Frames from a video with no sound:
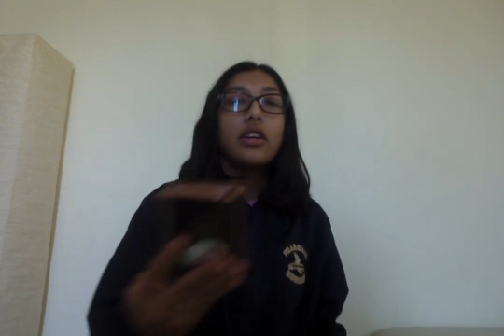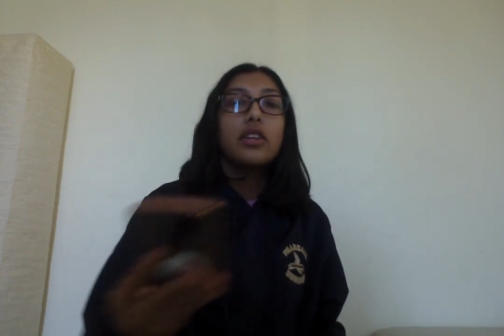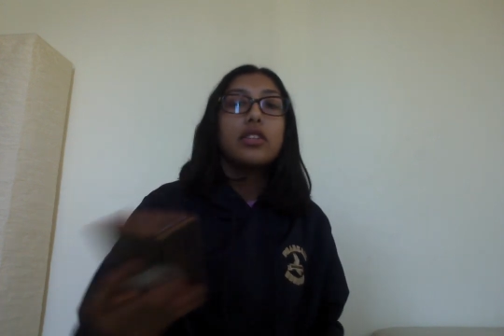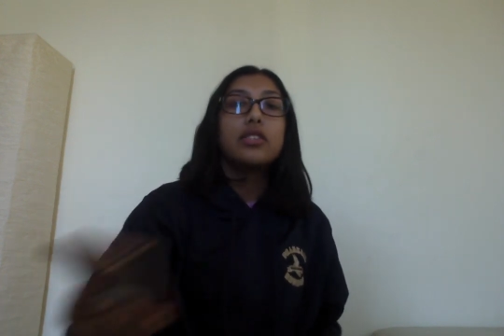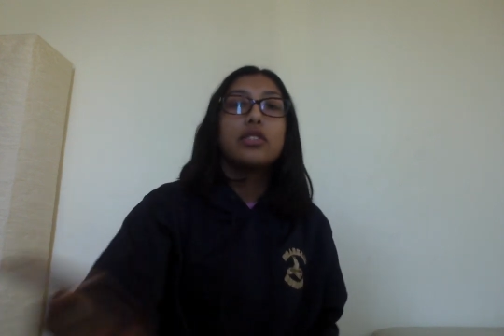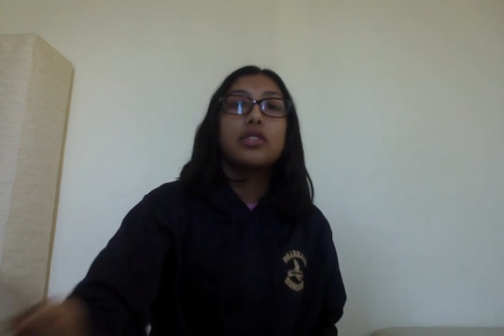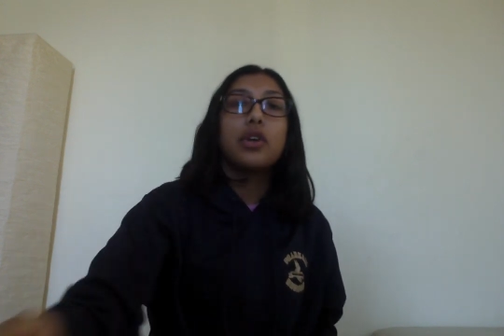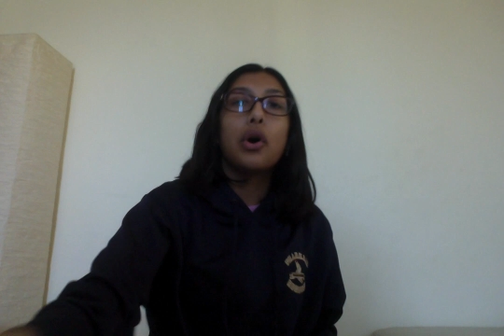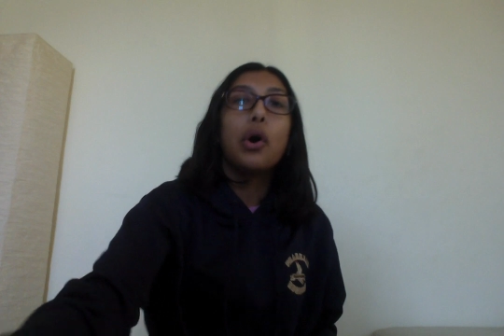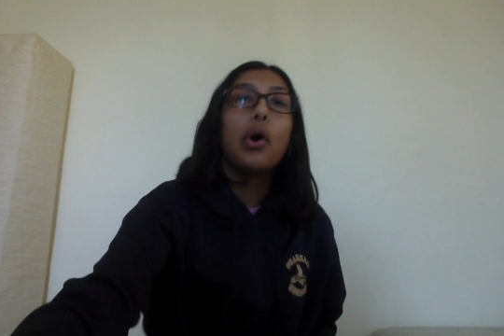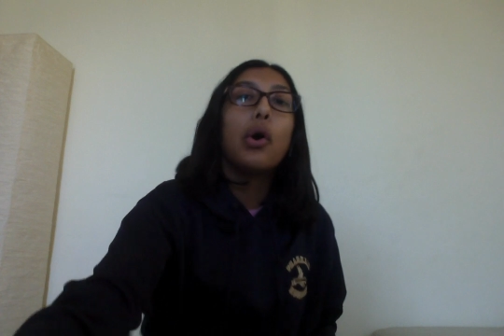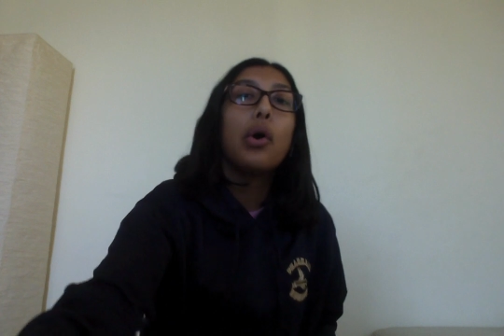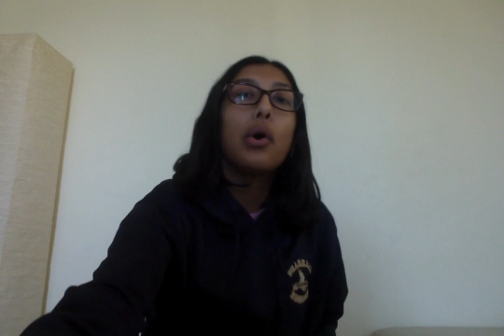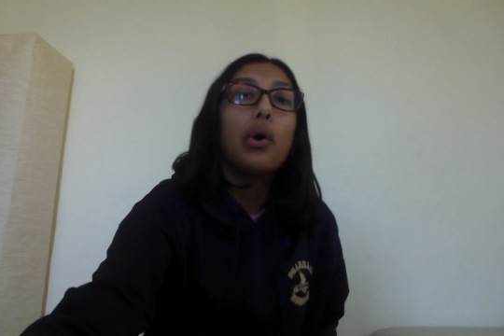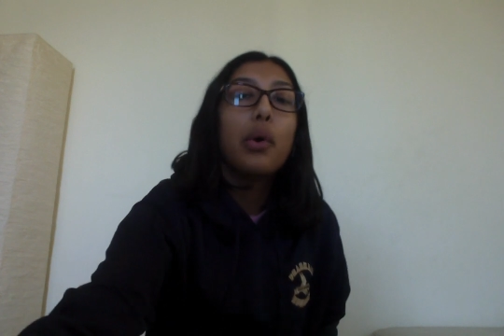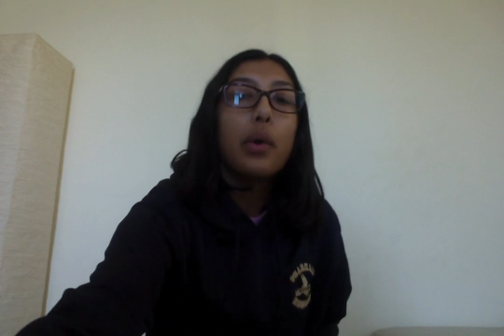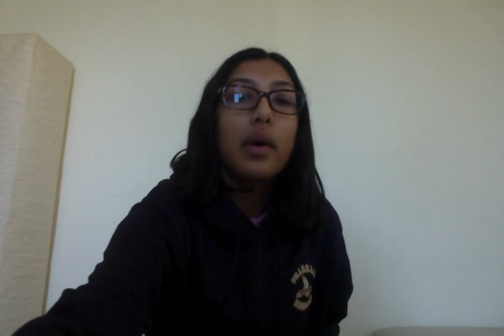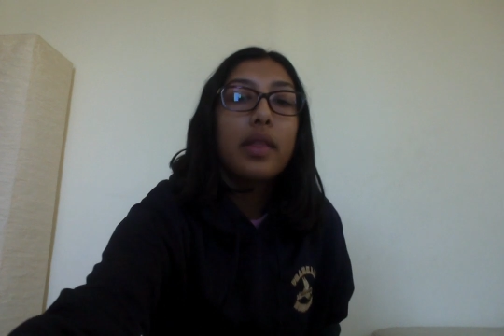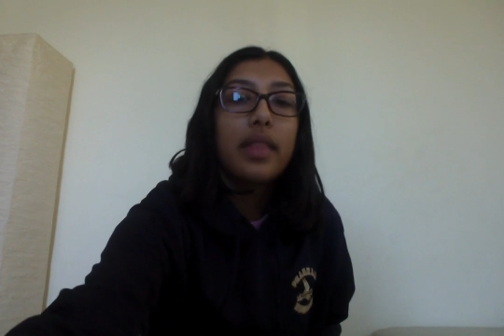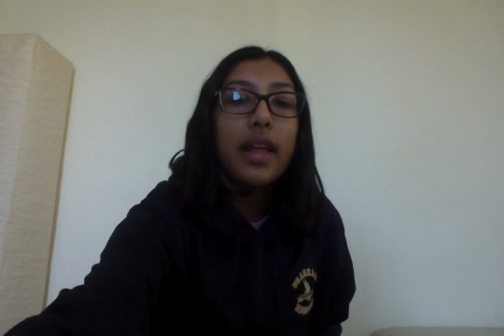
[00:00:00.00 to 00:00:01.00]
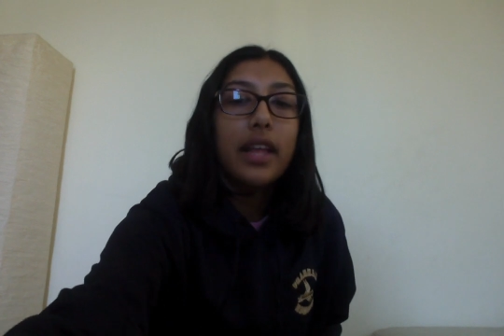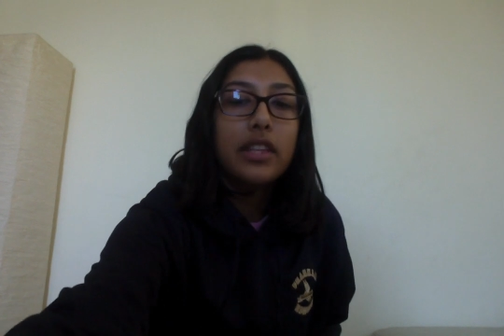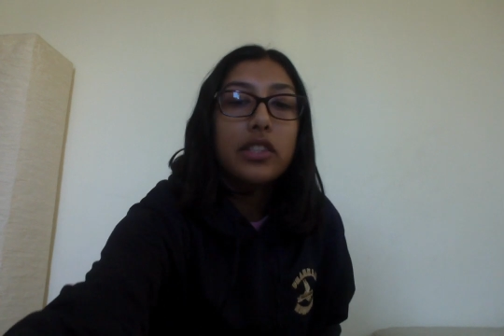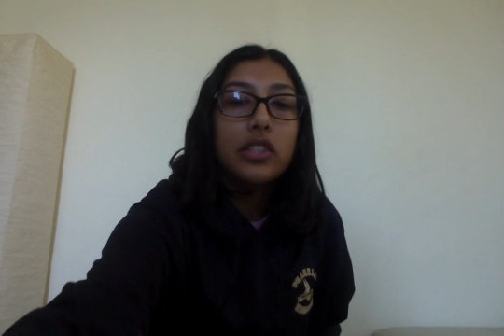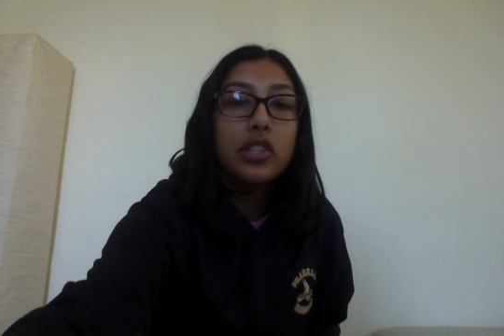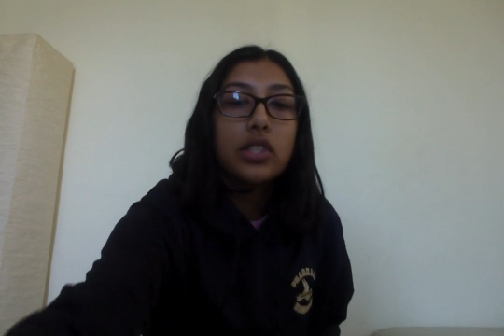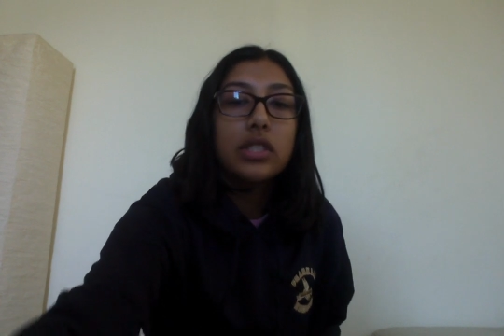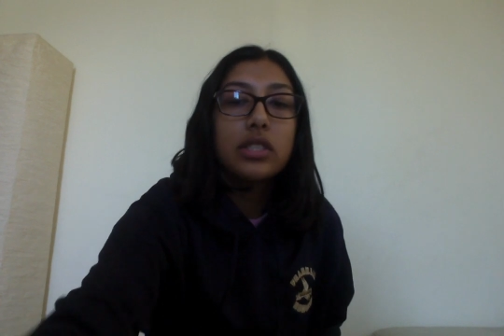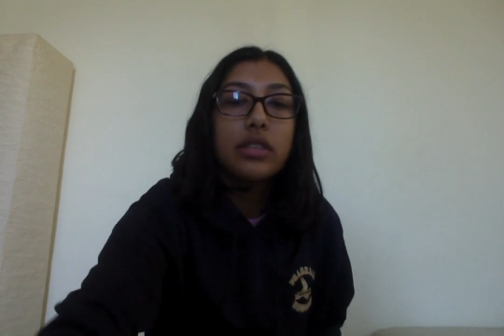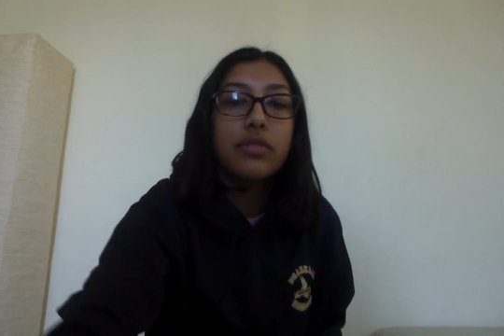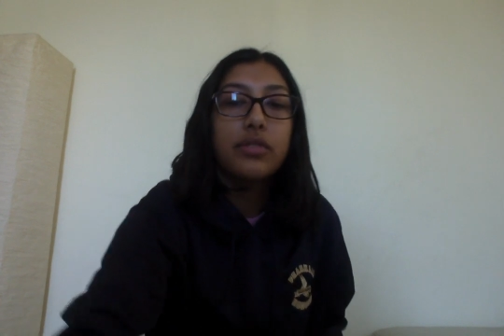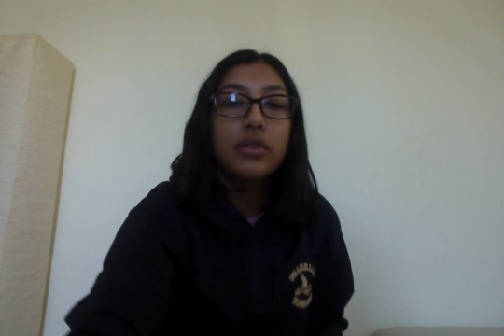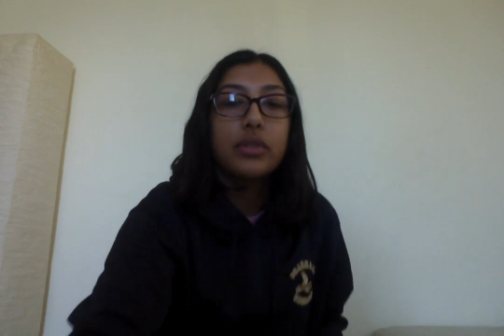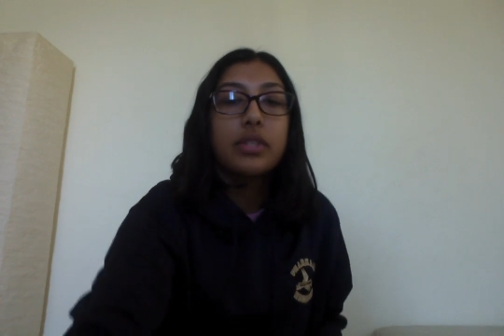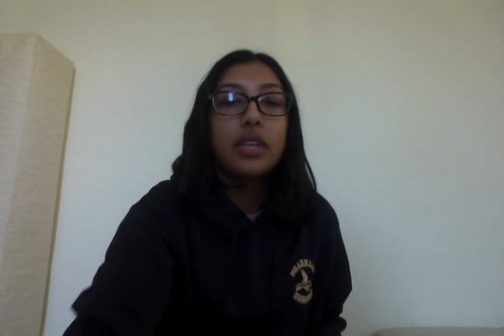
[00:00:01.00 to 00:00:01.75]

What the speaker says: So that's just a few